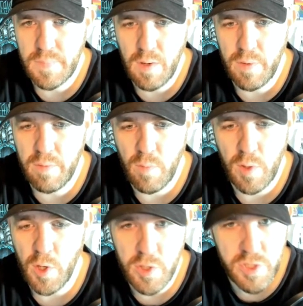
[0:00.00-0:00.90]

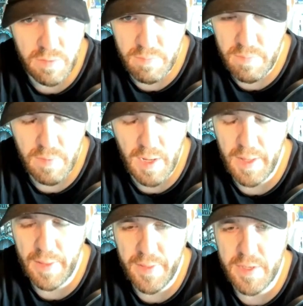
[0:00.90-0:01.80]
recursion,
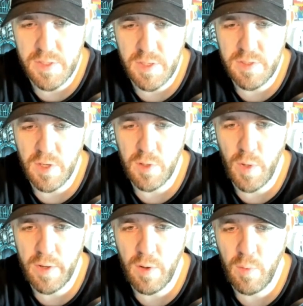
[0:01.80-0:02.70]
I think is the good
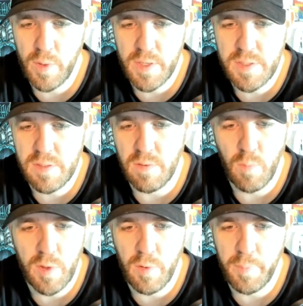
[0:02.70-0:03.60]
way to go with this,
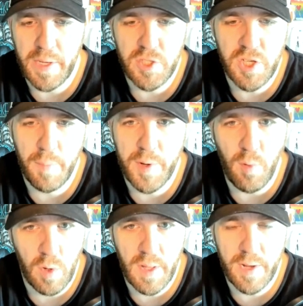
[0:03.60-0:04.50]
whether it be enchantment
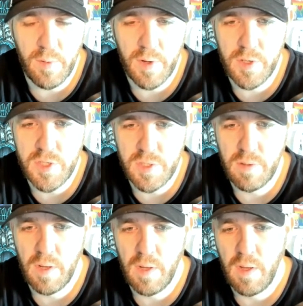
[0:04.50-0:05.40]
or land recursion.
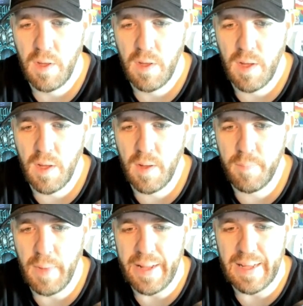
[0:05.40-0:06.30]

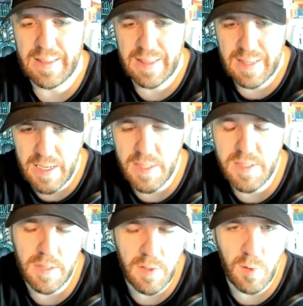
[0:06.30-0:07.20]
I think it's
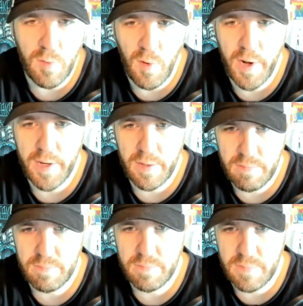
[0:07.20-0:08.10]
a little overrated.
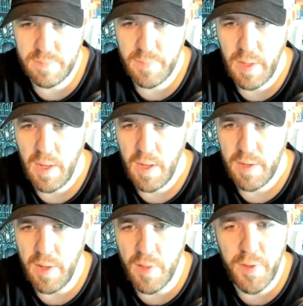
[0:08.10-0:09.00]

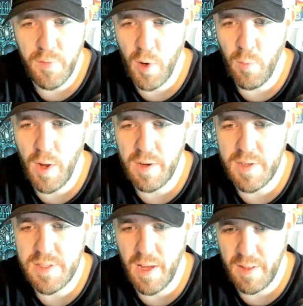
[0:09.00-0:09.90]
Dauthi Voidwalker
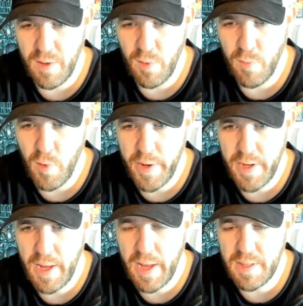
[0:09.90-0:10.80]
is not a little
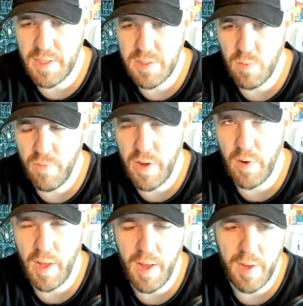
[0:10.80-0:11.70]
overrated. I had this
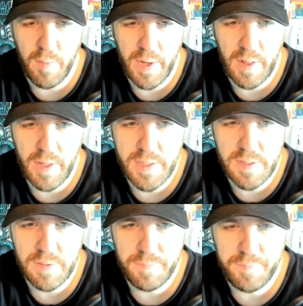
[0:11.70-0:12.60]
very high on my
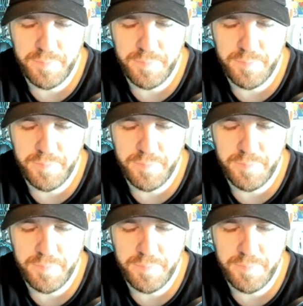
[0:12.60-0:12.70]
list,